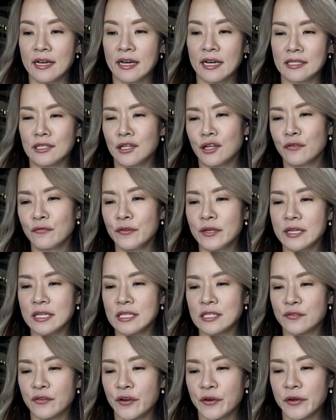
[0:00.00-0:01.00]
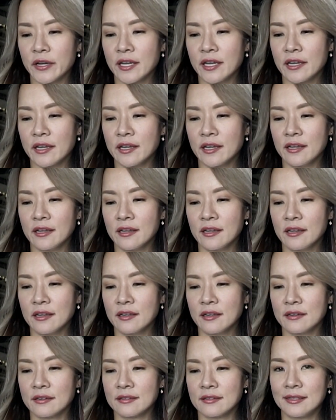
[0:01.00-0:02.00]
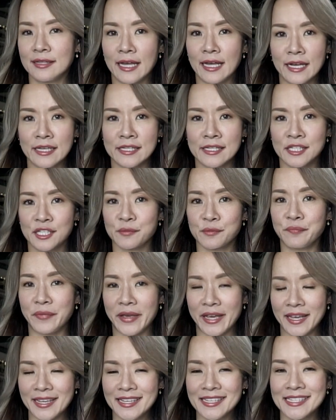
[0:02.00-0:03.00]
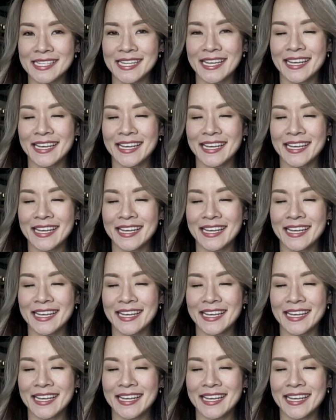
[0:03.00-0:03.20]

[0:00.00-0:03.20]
a lot of it is very lust based.